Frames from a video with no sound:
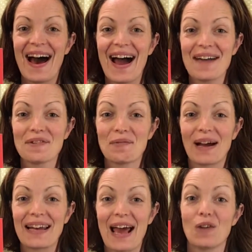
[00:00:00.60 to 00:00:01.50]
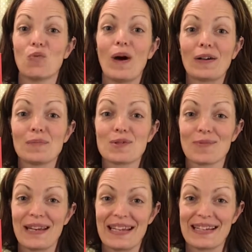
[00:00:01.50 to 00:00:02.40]
Hi everyone and welcome to
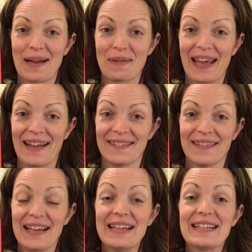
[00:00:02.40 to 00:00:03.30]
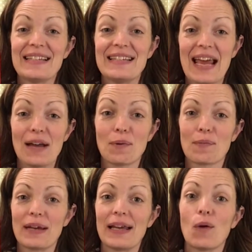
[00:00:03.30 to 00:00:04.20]
Reading Time again. Today we're
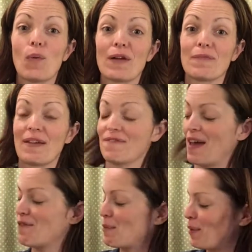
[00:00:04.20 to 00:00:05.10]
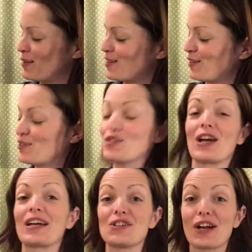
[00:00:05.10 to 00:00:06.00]
reading one of my favorite books called
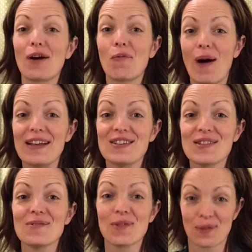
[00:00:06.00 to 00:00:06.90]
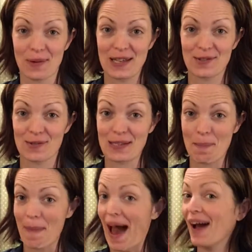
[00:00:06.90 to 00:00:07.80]
Chicka Chicka 1, 2, 3. So
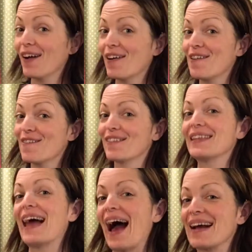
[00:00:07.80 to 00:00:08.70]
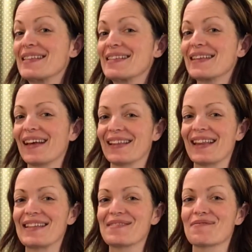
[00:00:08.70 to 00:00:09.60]
sit back, relax, and
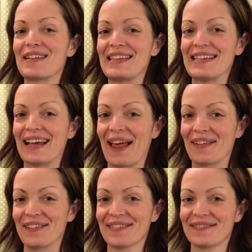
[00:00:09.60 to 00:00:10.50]
let's read together.